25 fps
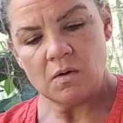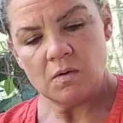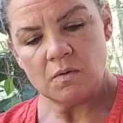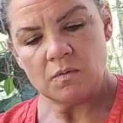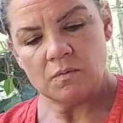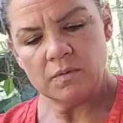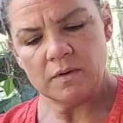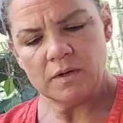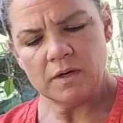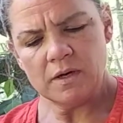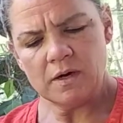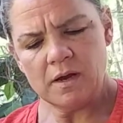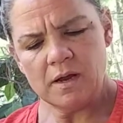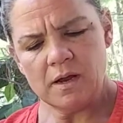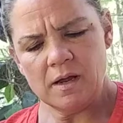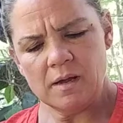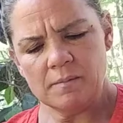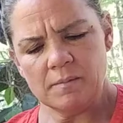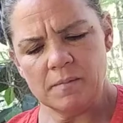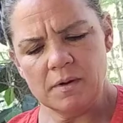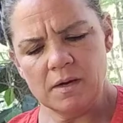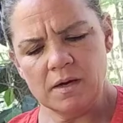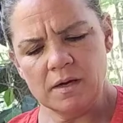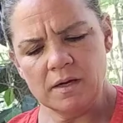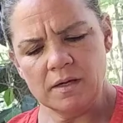"Where
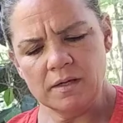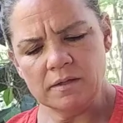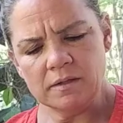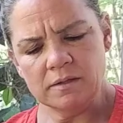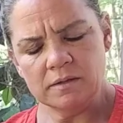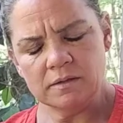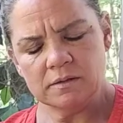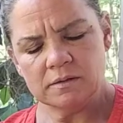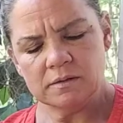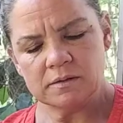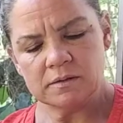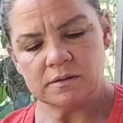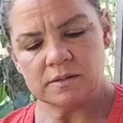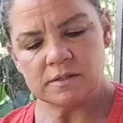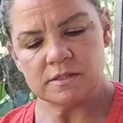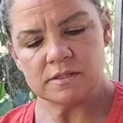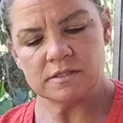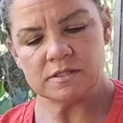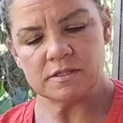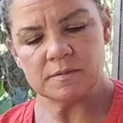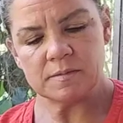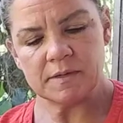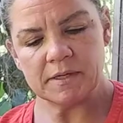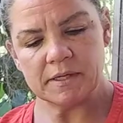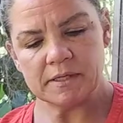am I?" he
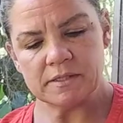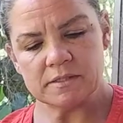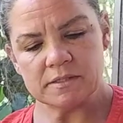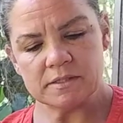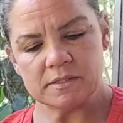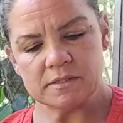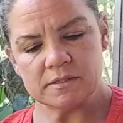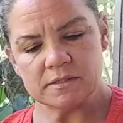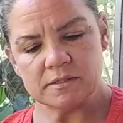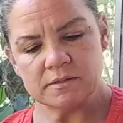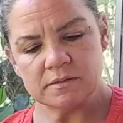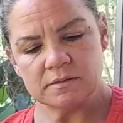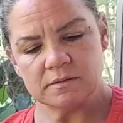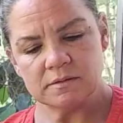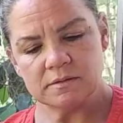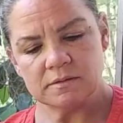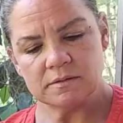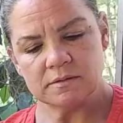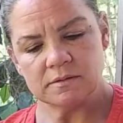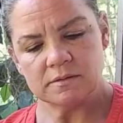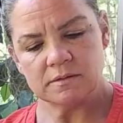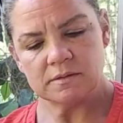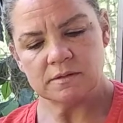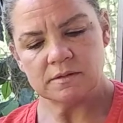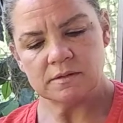demanded.
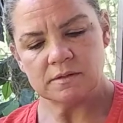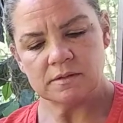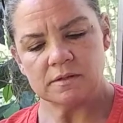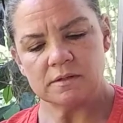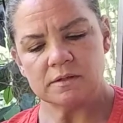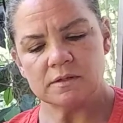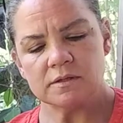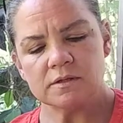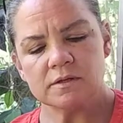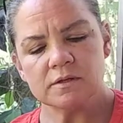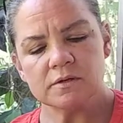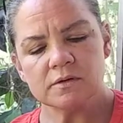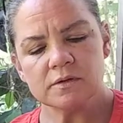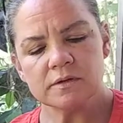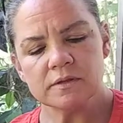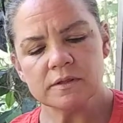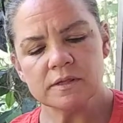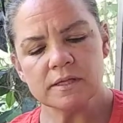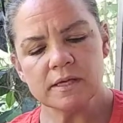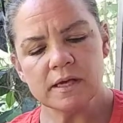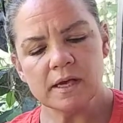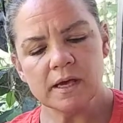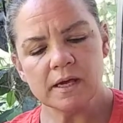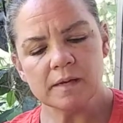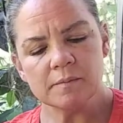"You're at
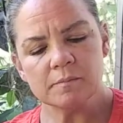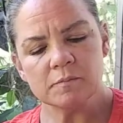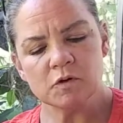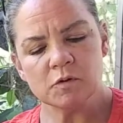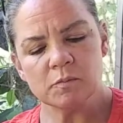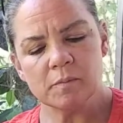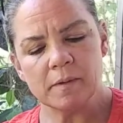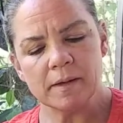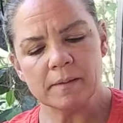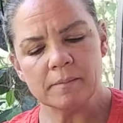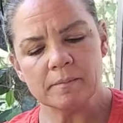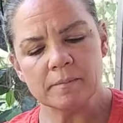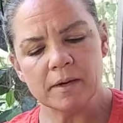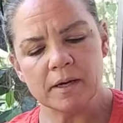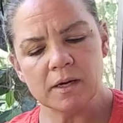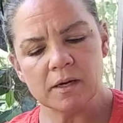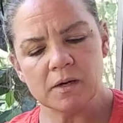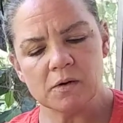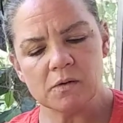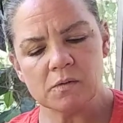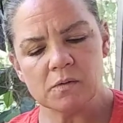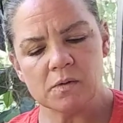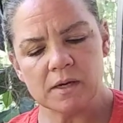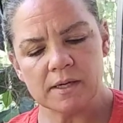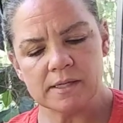the Admiral
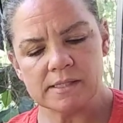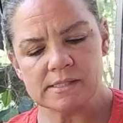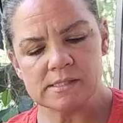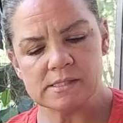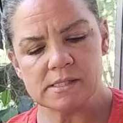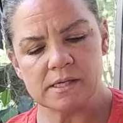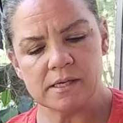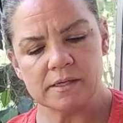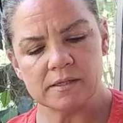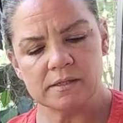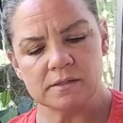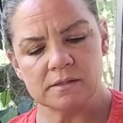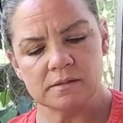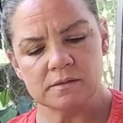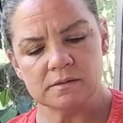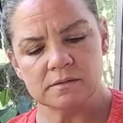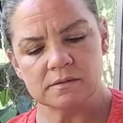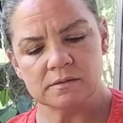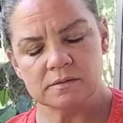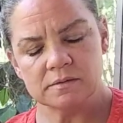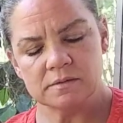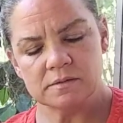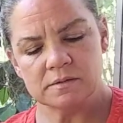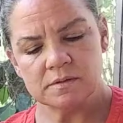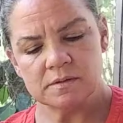Benbow," I said.
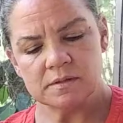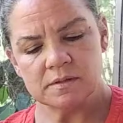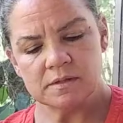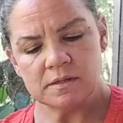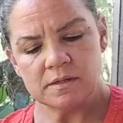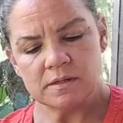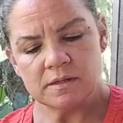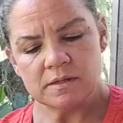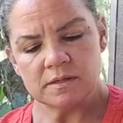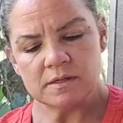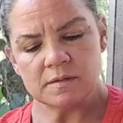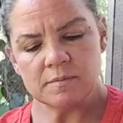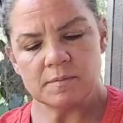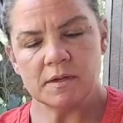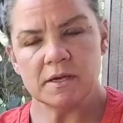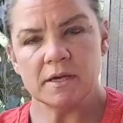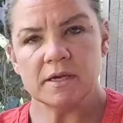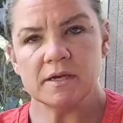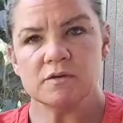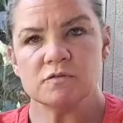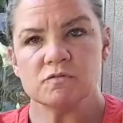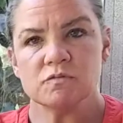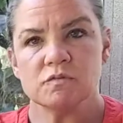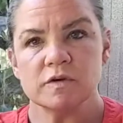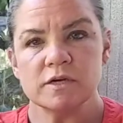The
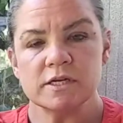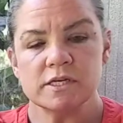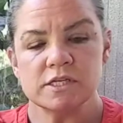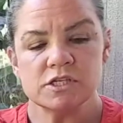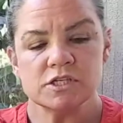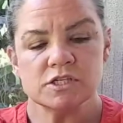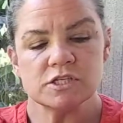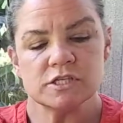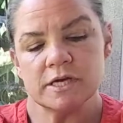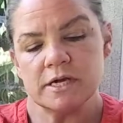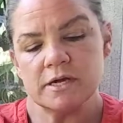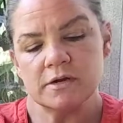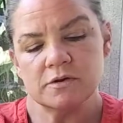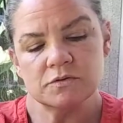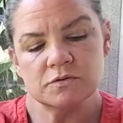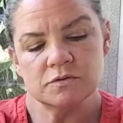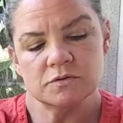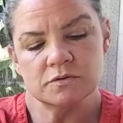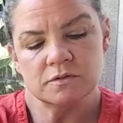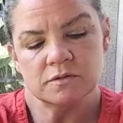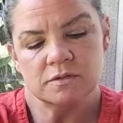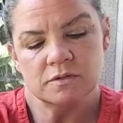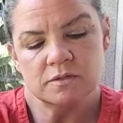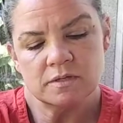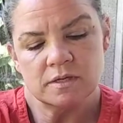man reached out
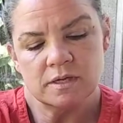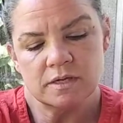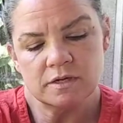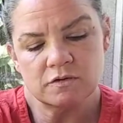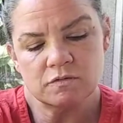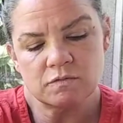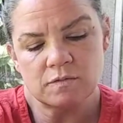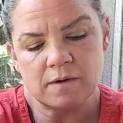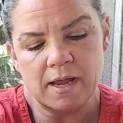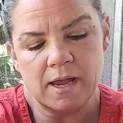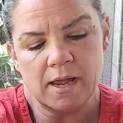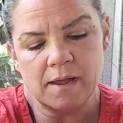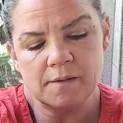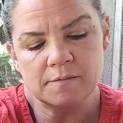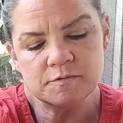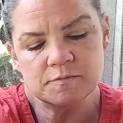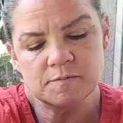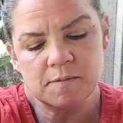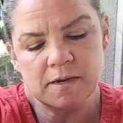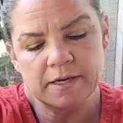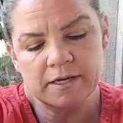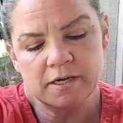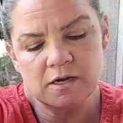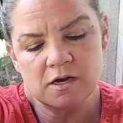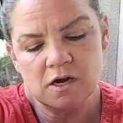and grabbed
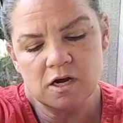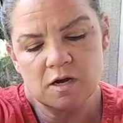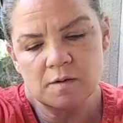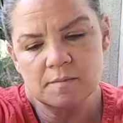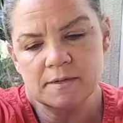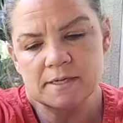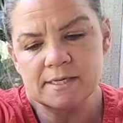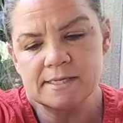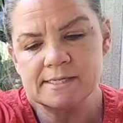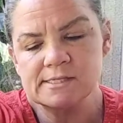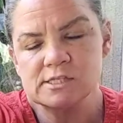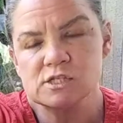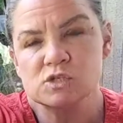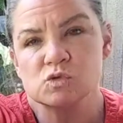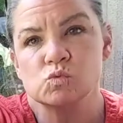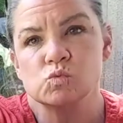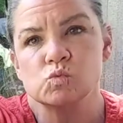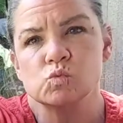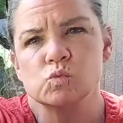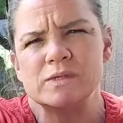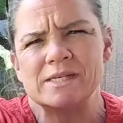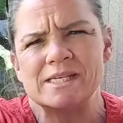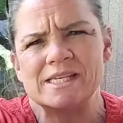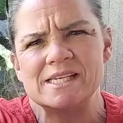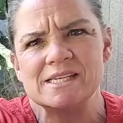my arm and he
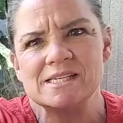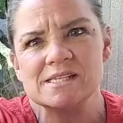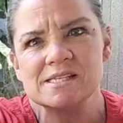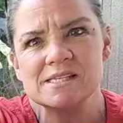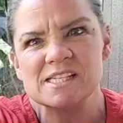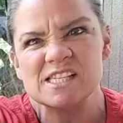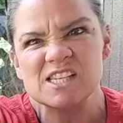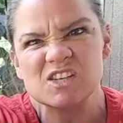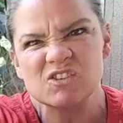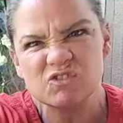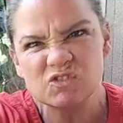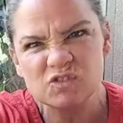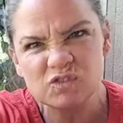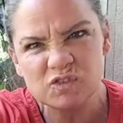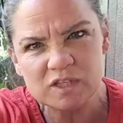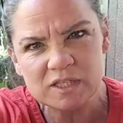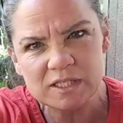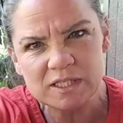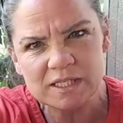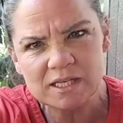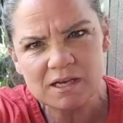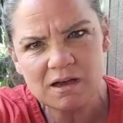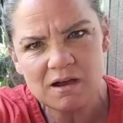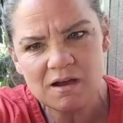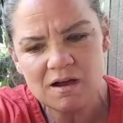squeezed it
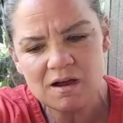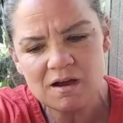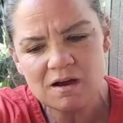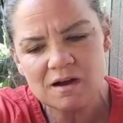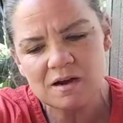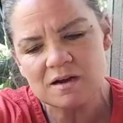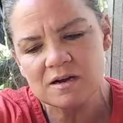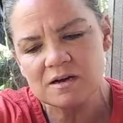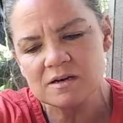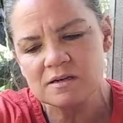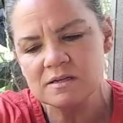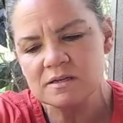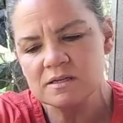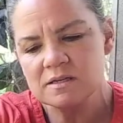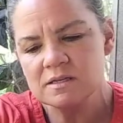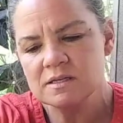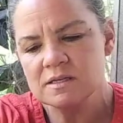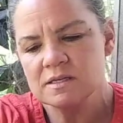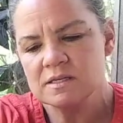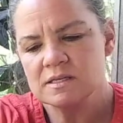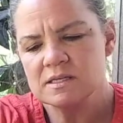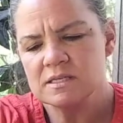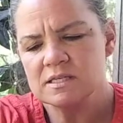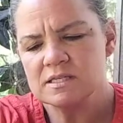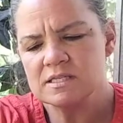really hard.
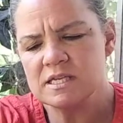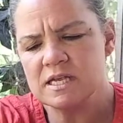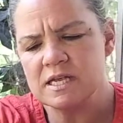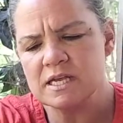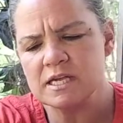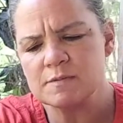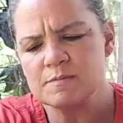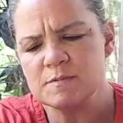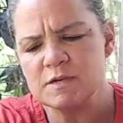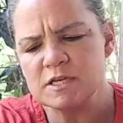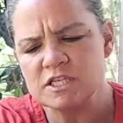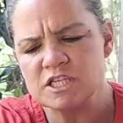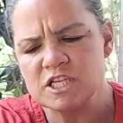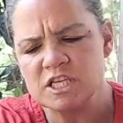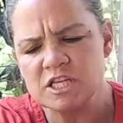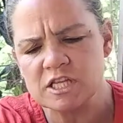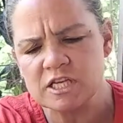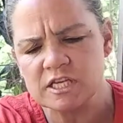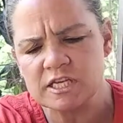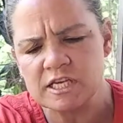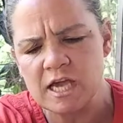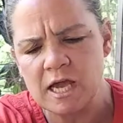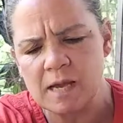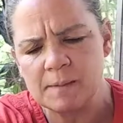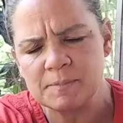"Take me to the
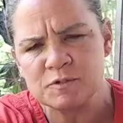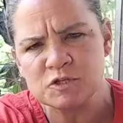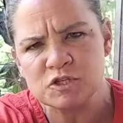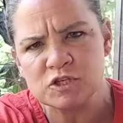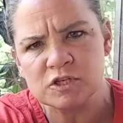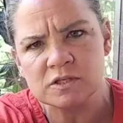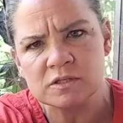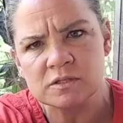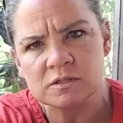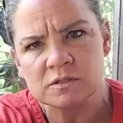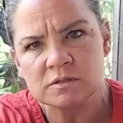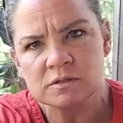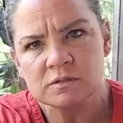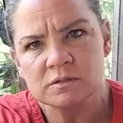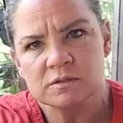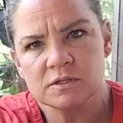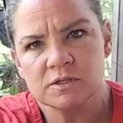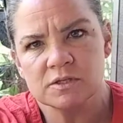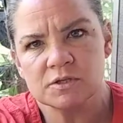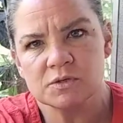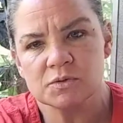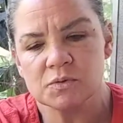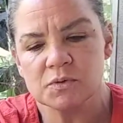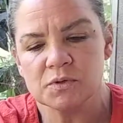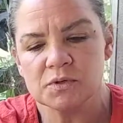captain,"
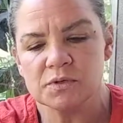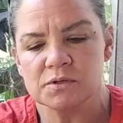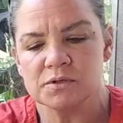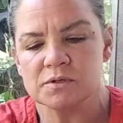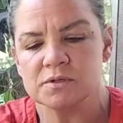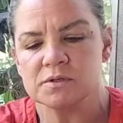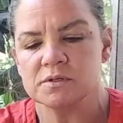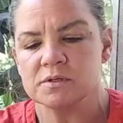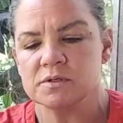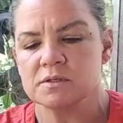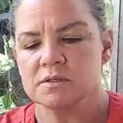he ordered.